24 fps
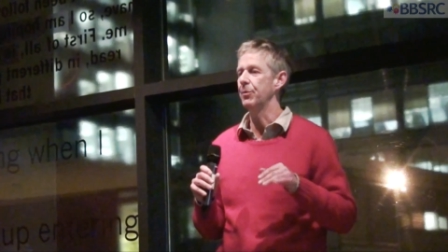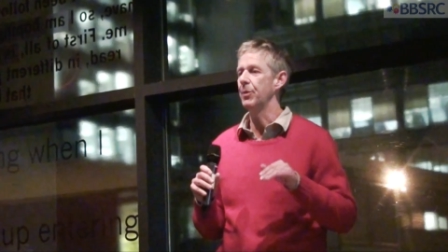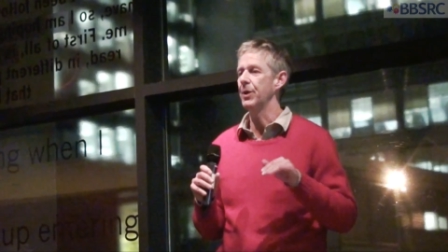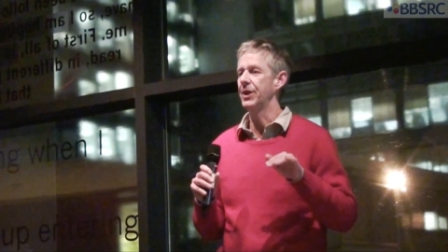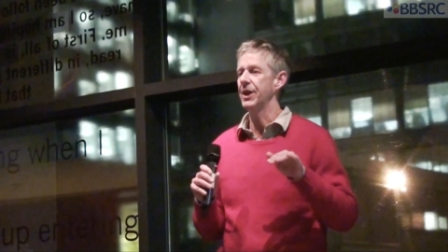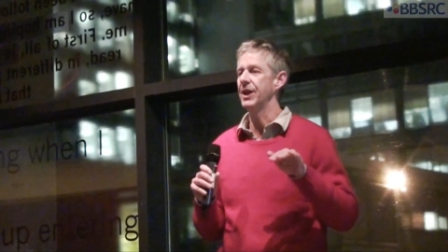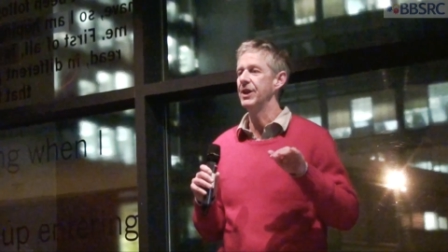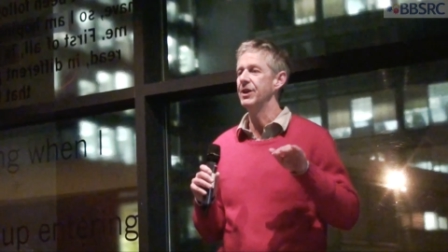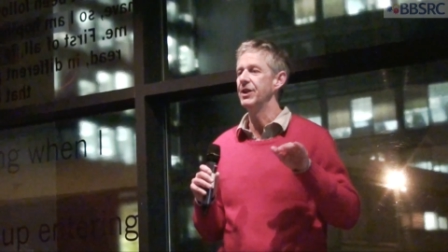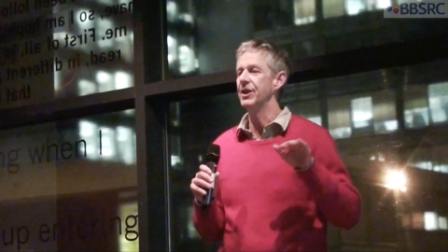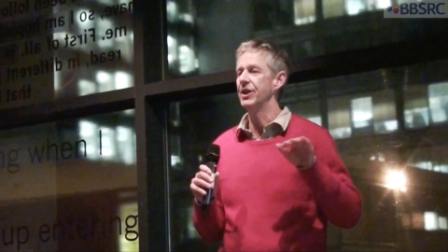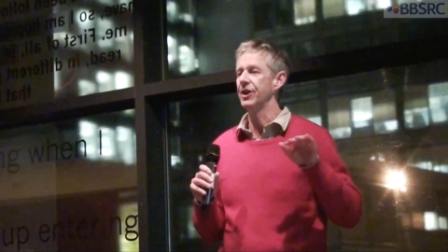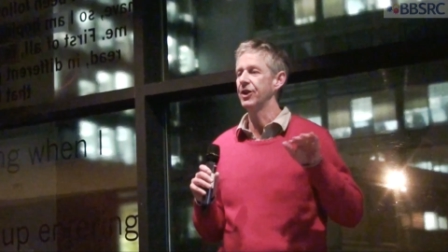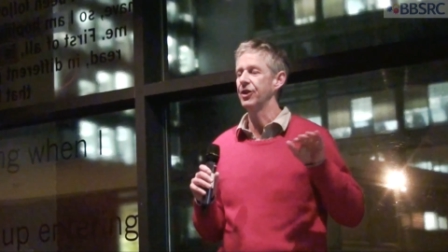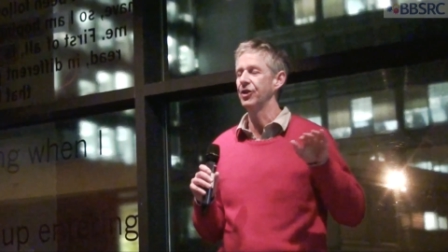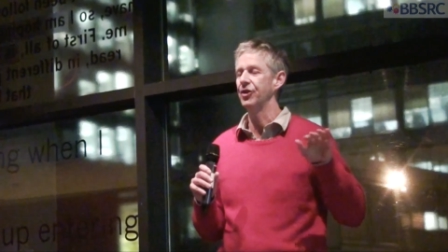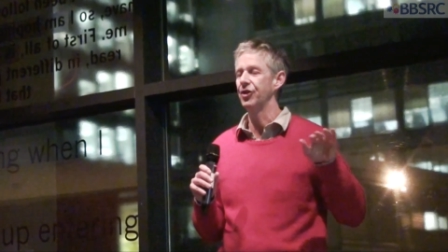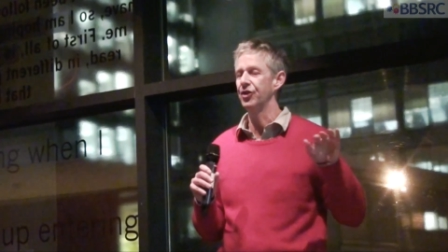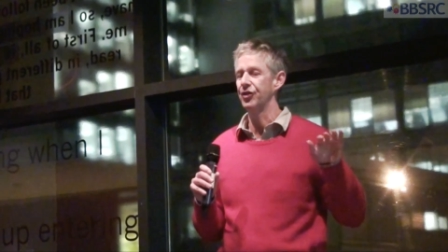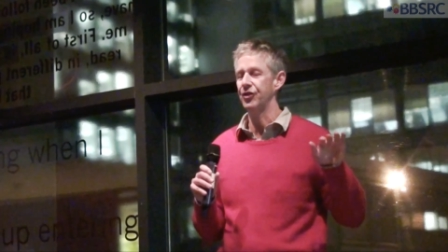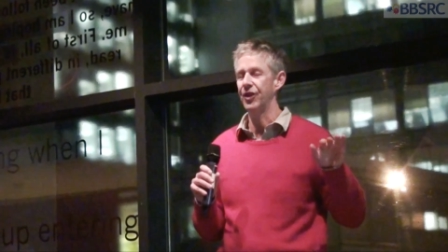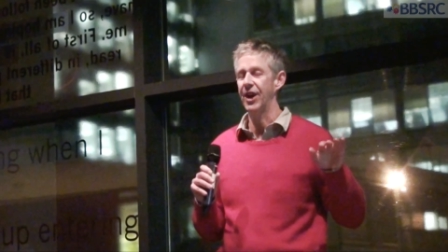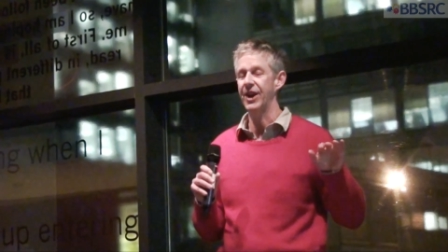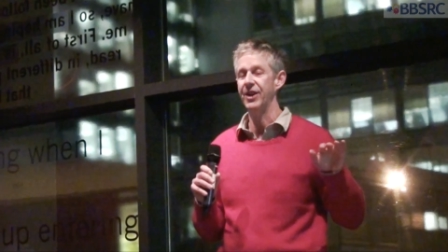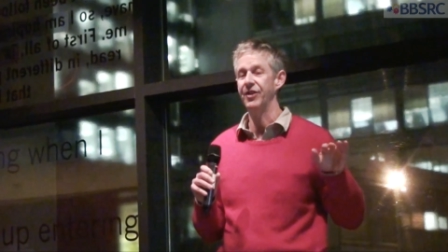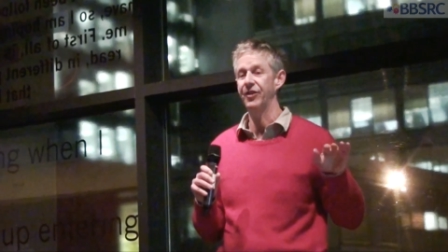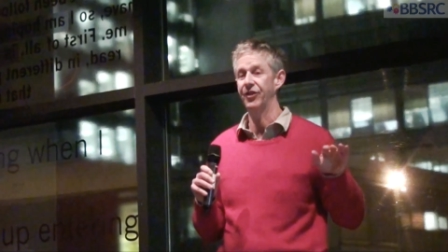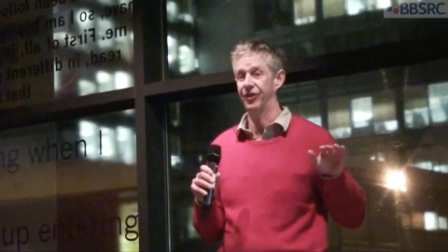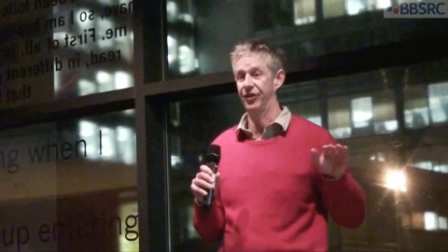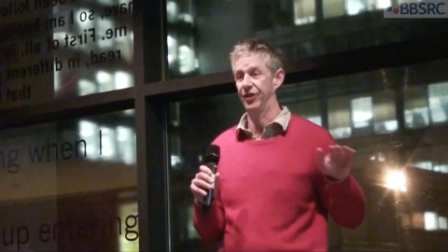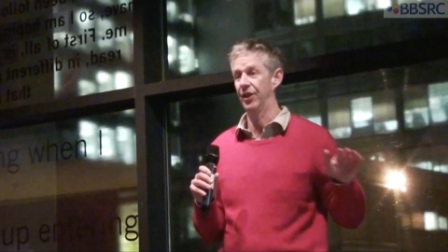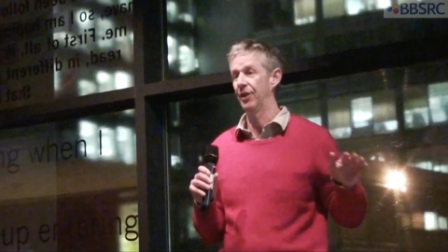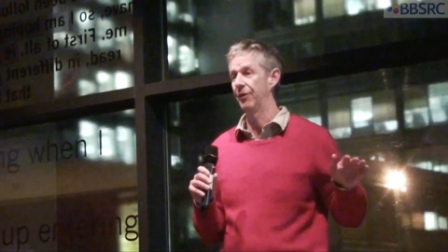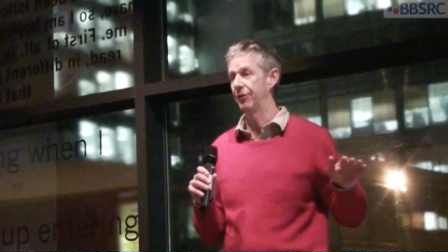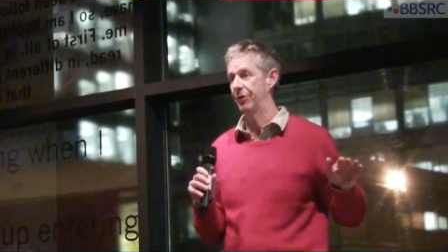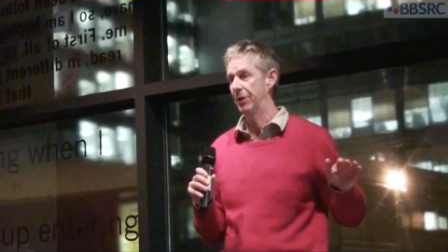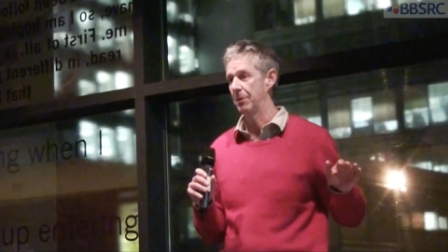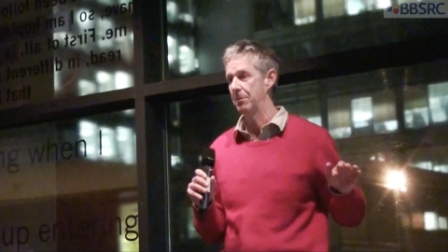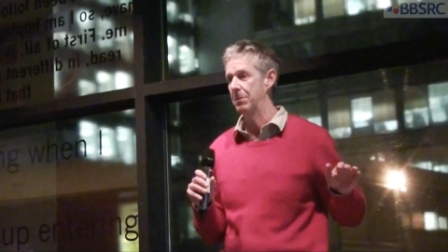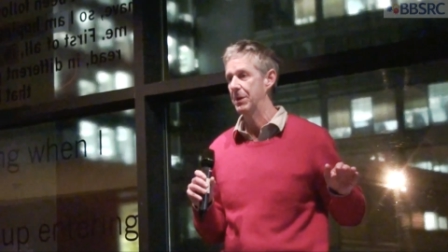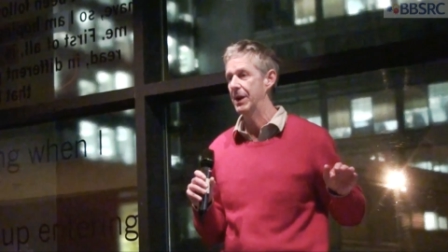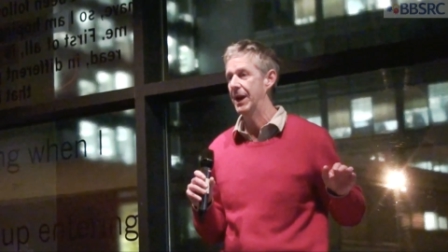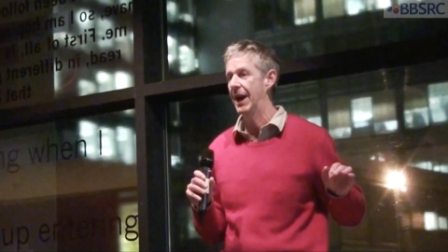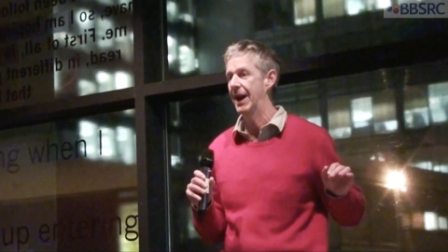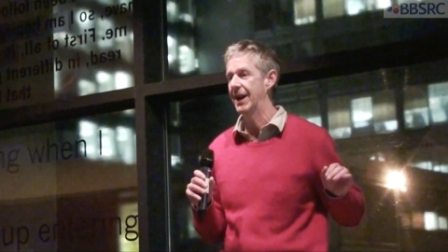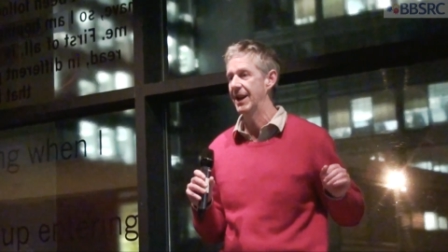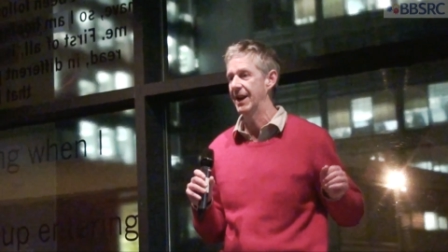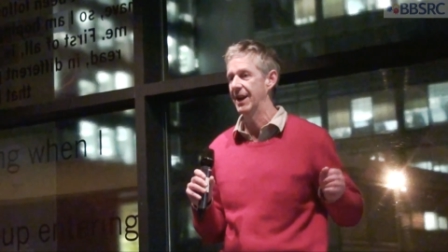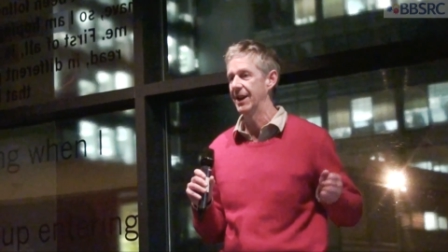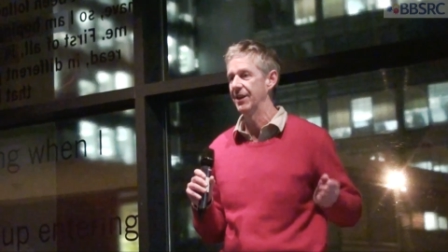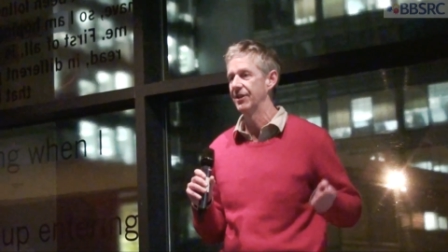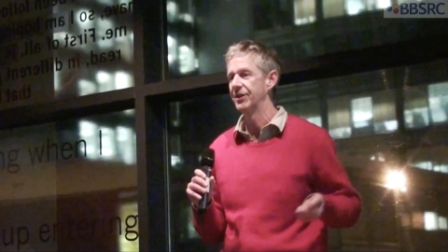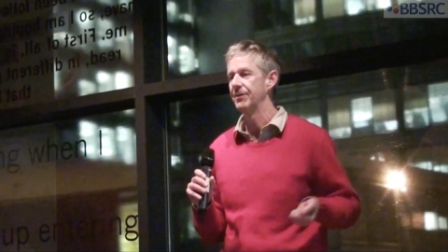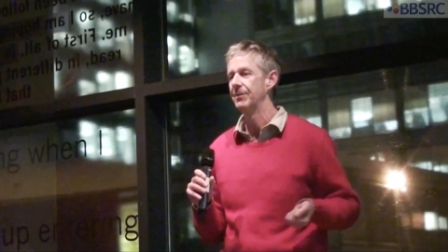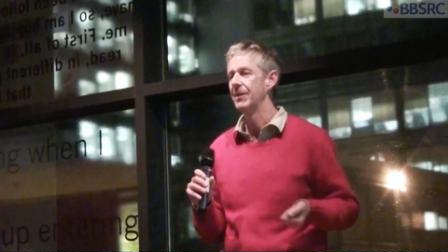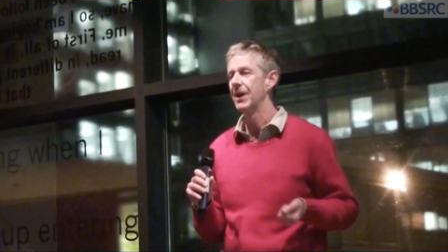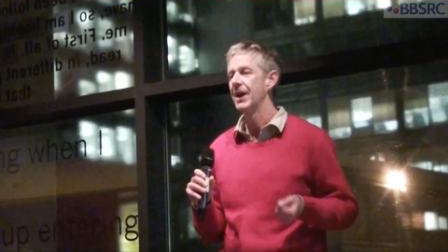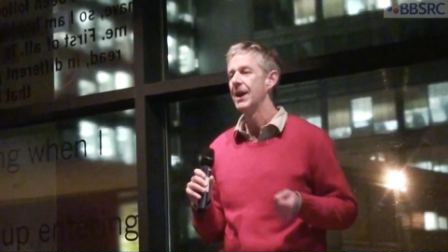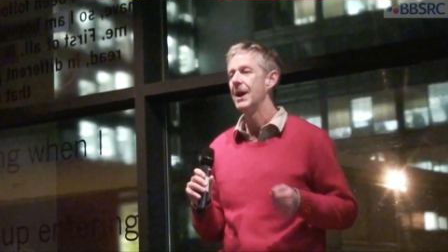within the constraints of the planet.